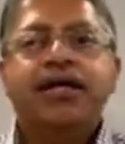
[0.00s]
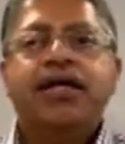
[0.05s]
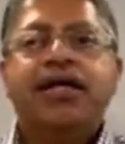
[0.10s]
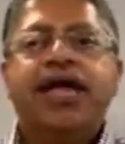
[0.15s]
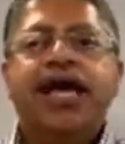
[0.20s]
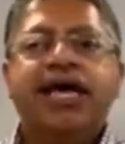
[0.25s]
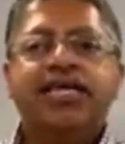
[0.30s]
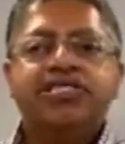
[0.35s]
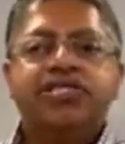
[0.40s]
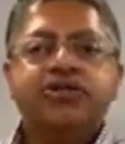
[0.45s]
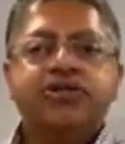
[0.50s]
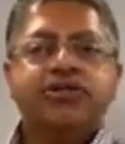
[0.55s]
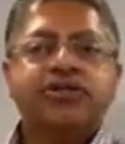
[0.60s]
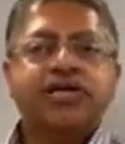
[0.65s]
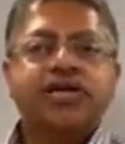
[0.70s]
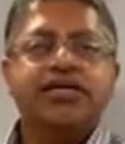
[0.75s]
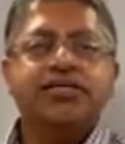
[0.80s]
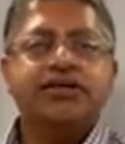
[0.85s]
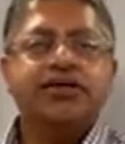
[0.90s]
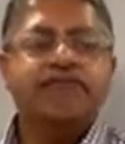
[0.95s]
Esther's
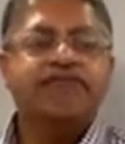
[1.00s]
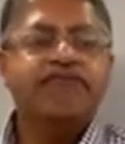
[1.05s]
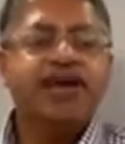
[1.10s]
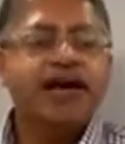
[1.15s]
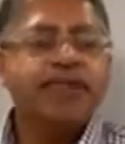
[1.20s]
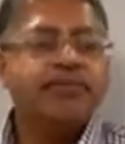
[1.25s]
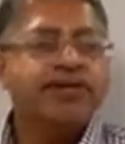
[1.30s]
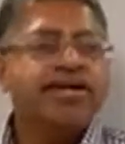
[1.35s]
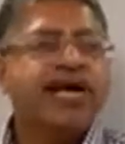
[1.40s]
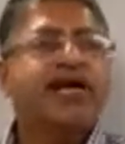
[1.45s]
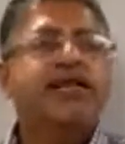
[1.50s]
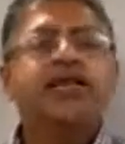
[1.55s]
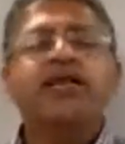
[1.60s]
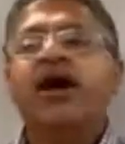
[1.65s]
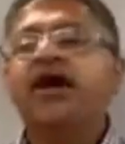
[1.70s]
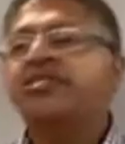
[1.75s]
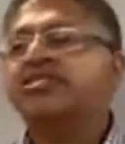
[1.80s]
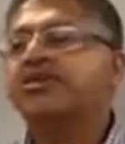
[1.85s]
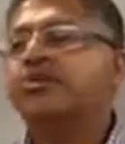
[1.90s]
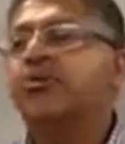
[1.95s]
family had
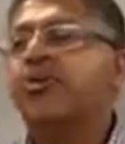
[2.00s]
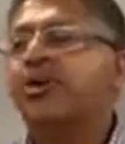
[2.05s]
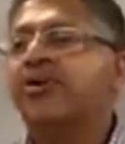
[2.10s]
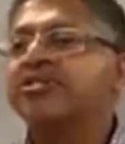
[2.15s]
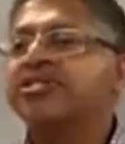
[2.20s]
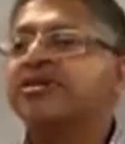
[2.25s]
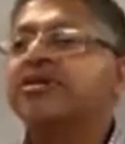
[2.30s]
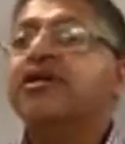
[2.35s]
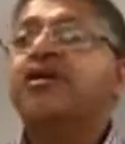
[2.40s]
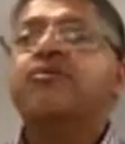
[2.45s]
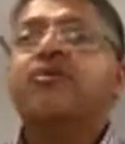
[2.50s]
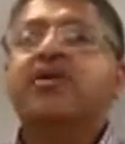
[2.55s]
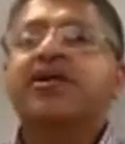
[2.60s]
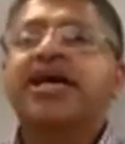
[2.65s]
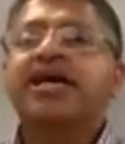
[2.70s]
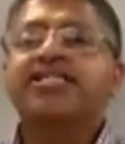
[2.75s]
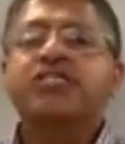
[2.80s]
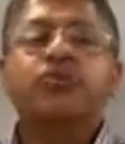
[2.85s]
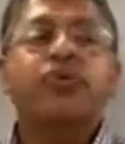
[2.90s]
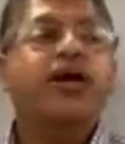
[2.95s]
lost the royalty. Well,
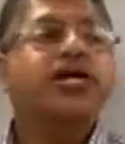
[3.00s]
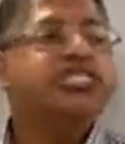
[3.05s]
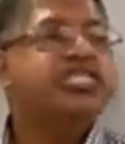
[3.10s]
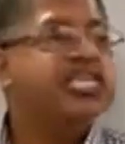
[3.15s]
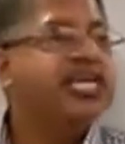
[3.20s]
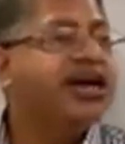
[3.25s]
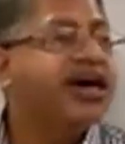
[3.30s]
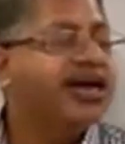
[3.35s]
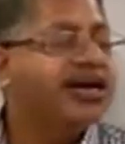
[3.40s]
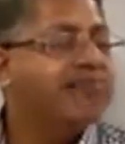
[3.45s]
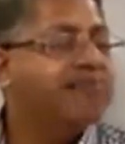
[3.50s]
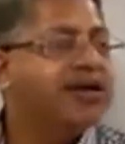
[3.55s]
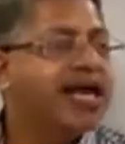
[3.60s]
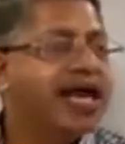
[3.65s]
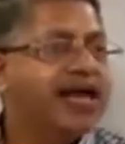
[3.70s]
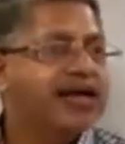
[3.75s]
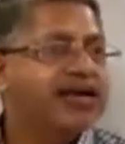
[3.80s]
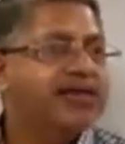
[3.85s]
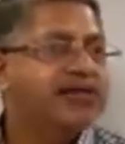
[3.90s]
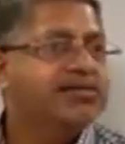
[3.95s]
guess what? She got it
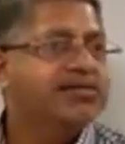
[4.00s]
back.